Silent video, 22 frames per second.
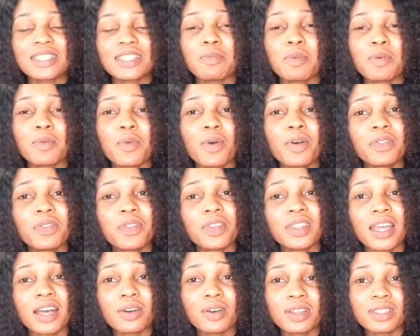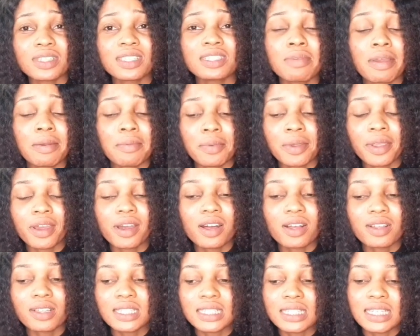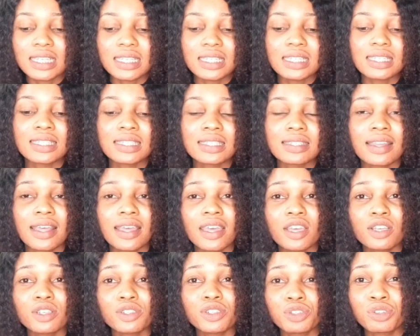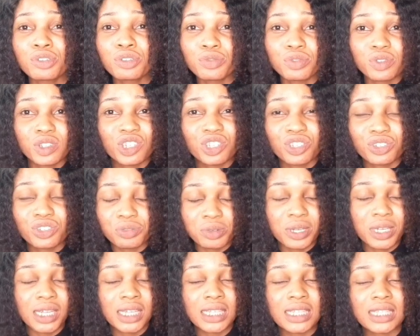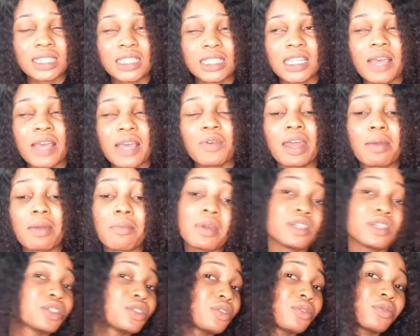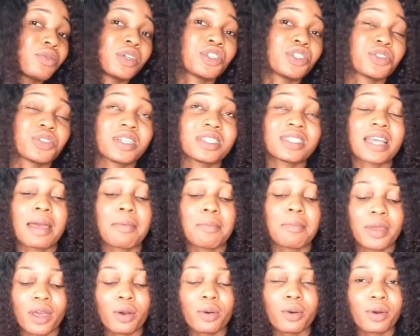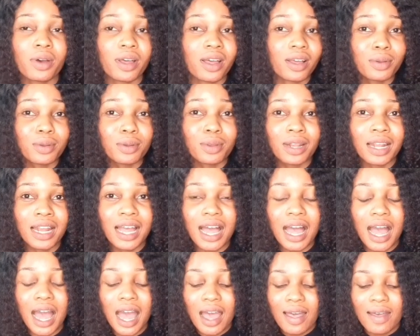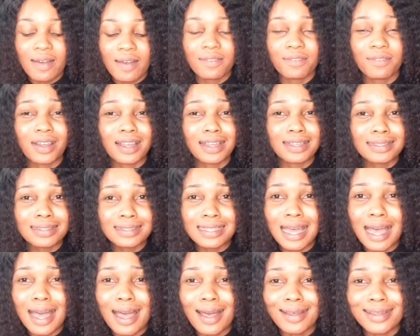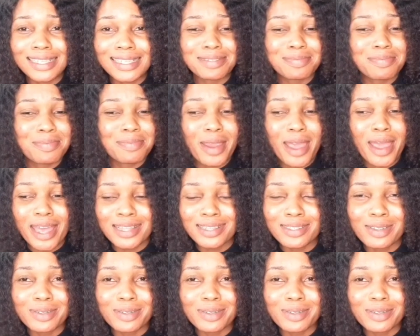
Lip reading: one thing that causes my breakouts is taking sugary drinks. When I mean sugary drinks, I mean Coca-Cola, Fanta, Sprite,